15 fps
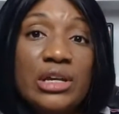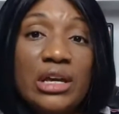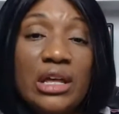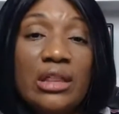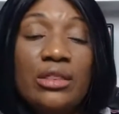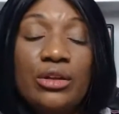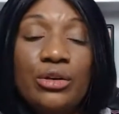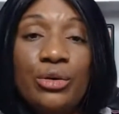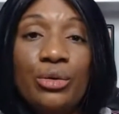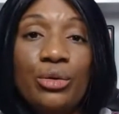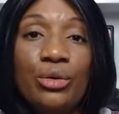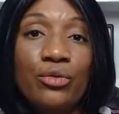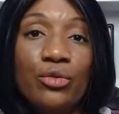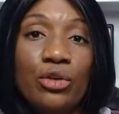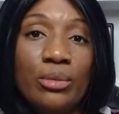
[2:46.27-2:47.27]
in the
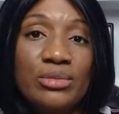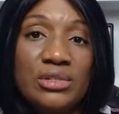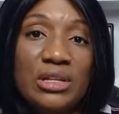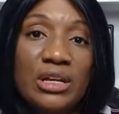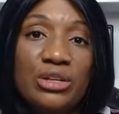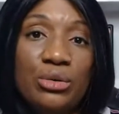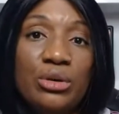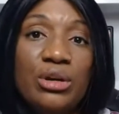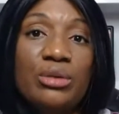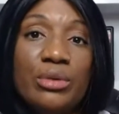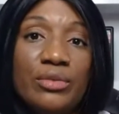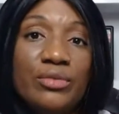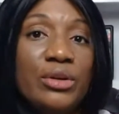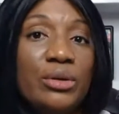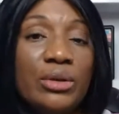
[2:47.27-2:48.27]
Google form so that you can
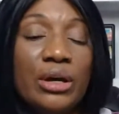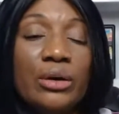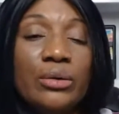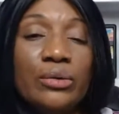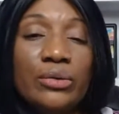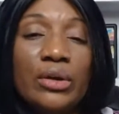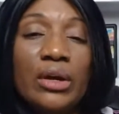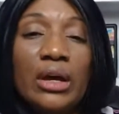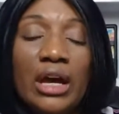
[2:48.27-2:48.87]
review those.